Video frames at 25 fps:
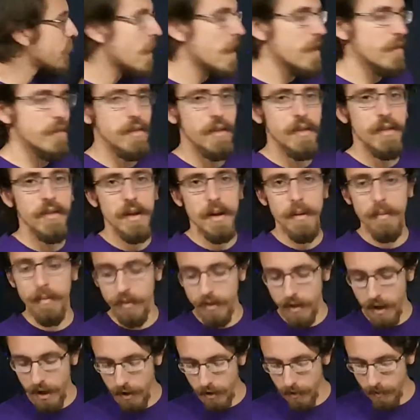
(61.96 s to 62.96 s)
as an example
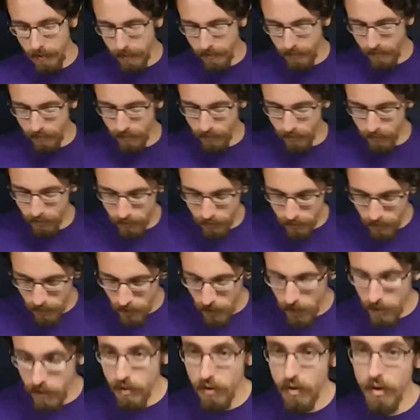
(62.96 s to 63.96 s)
later.
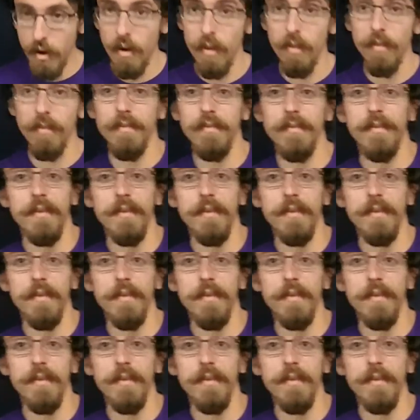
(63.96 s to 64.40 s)
So,